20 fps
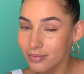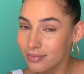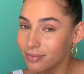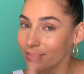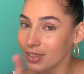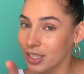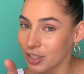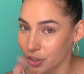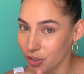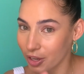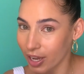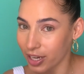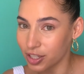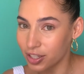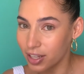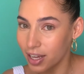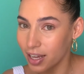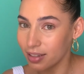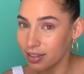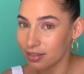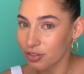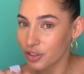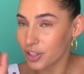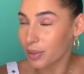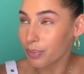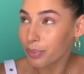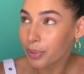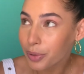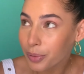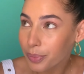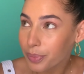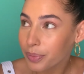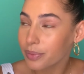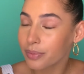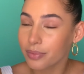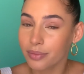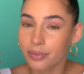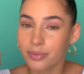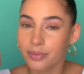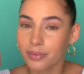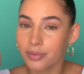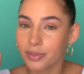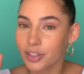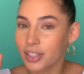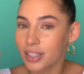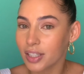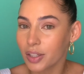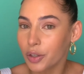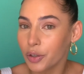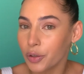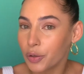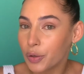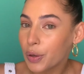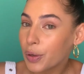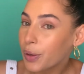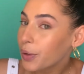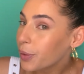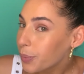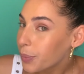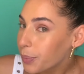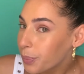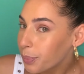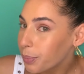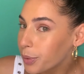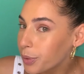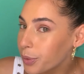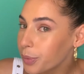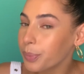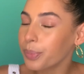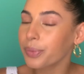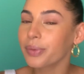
Did you catch that? Just a boop, just a little boop.